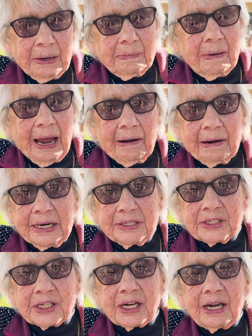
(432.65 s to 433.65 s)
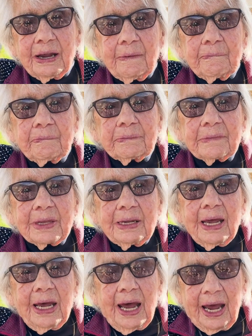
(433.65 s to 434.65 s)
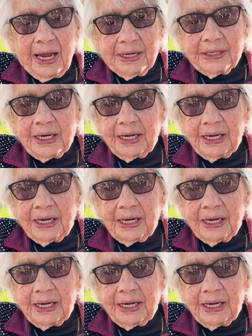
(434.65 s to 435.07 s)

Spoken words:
marriage. And